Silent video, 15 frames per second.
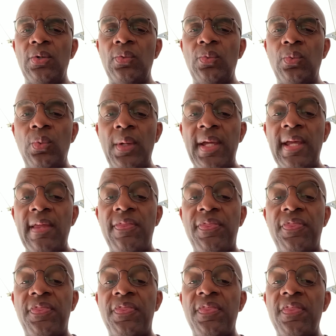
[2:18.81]

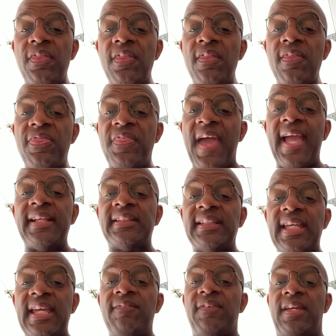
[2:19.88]
with
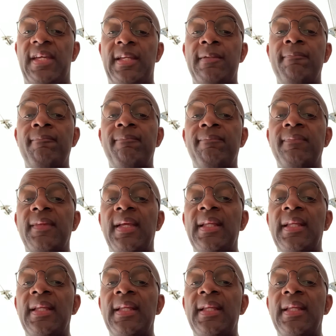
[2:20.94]
thanksgiving,